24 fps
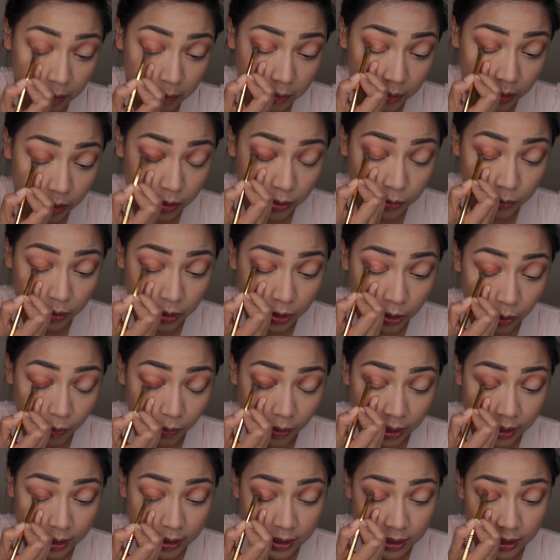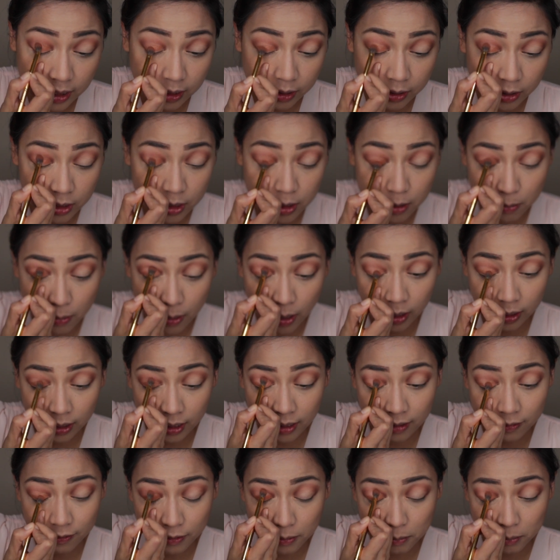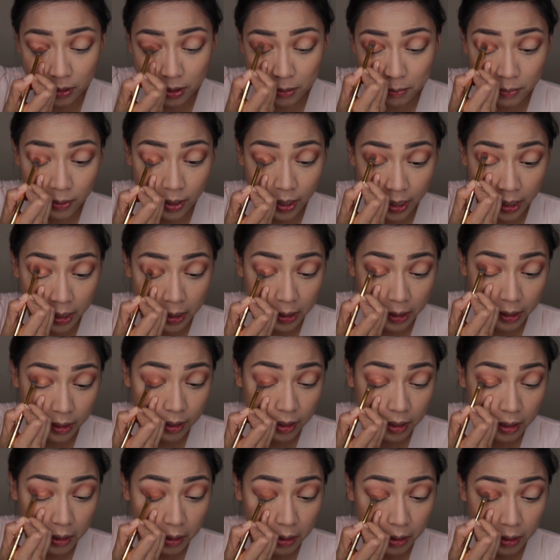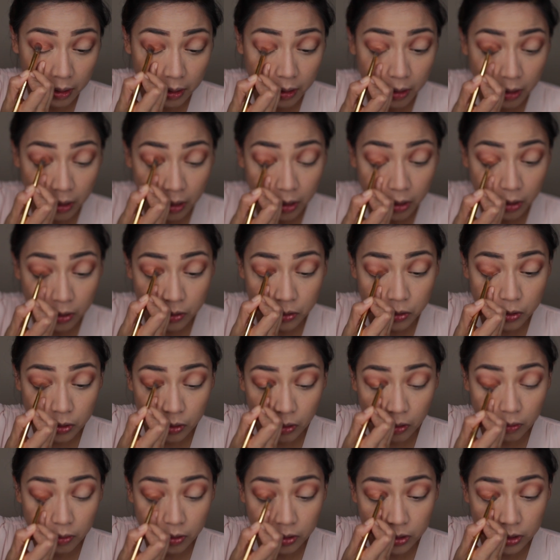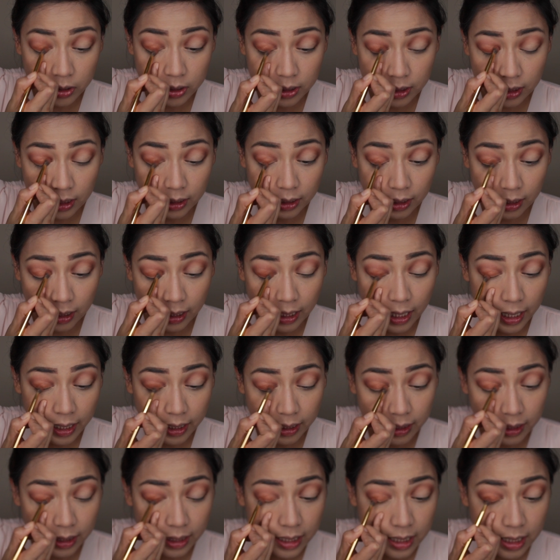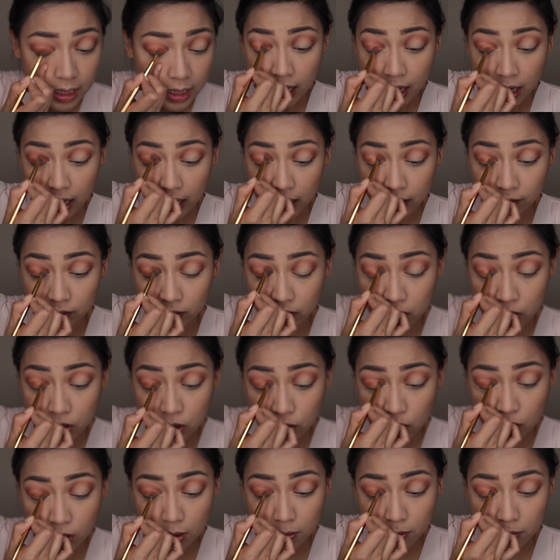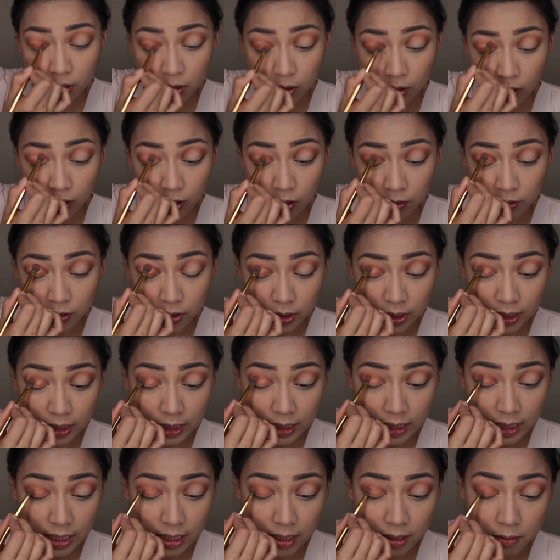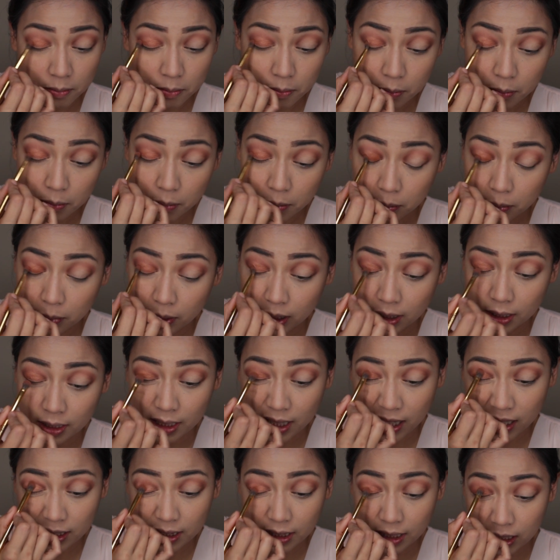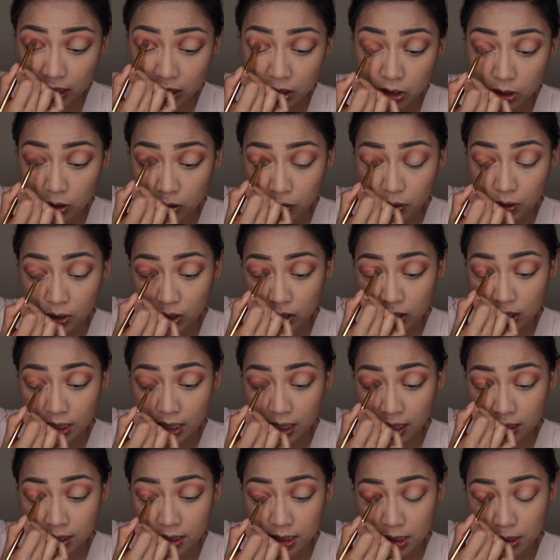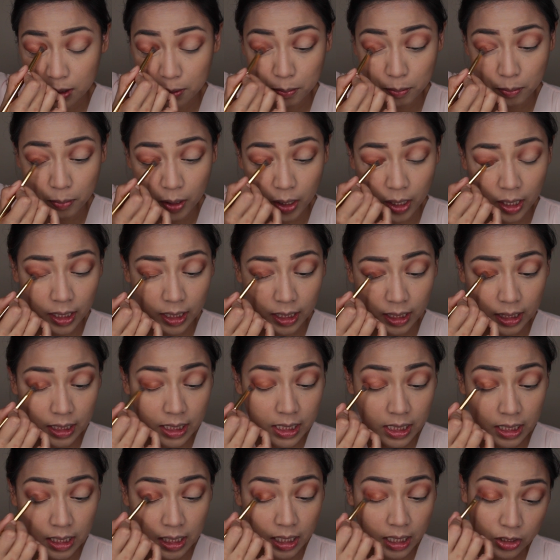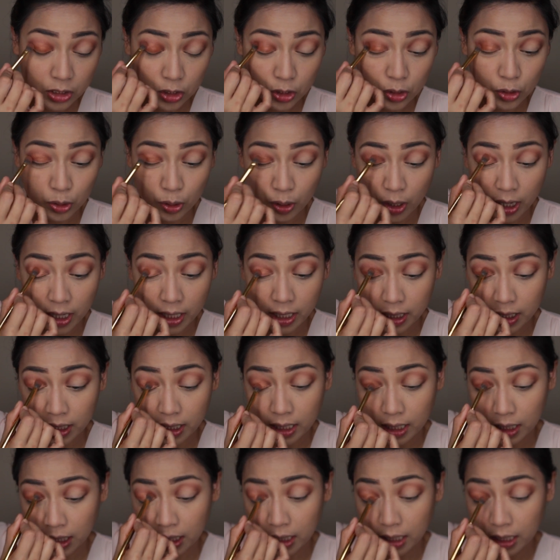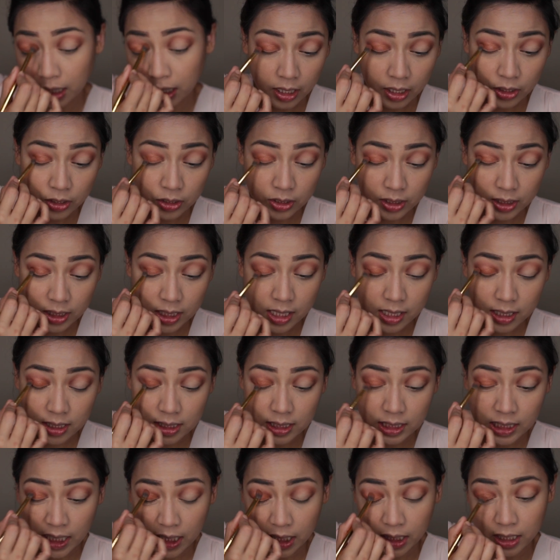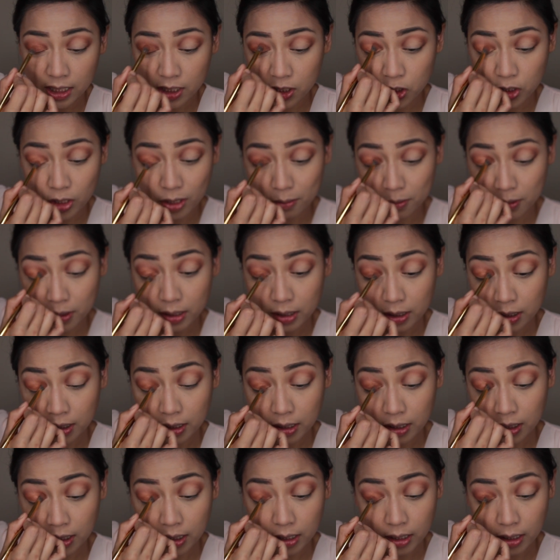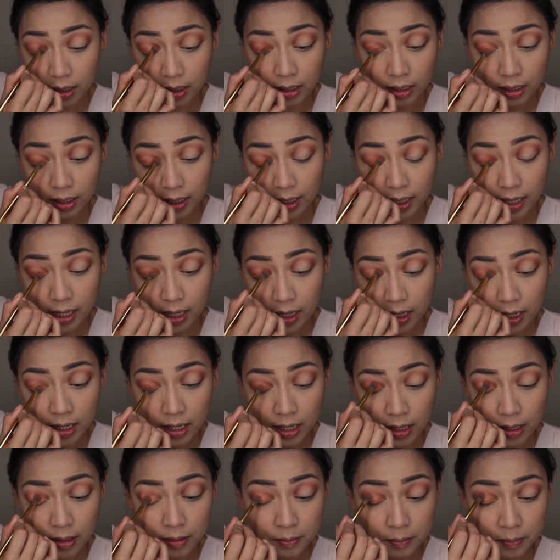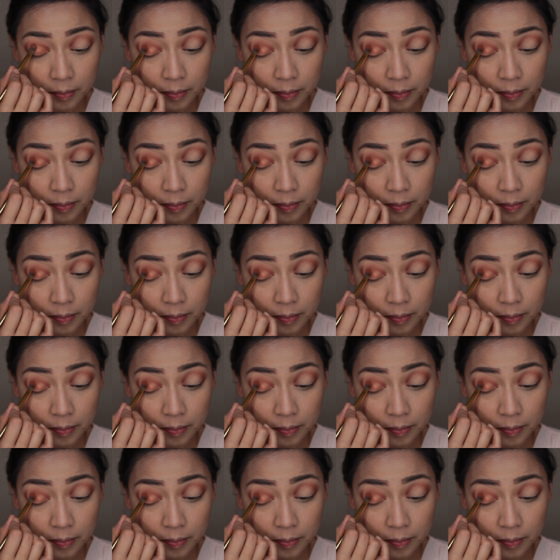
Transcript: because we don't want to steal the spotlight from the bride. So we're just gonna lightly have the shimmer all over the lid, but not like too intense, sparkly, striking, scene stealing shimmer. Okay,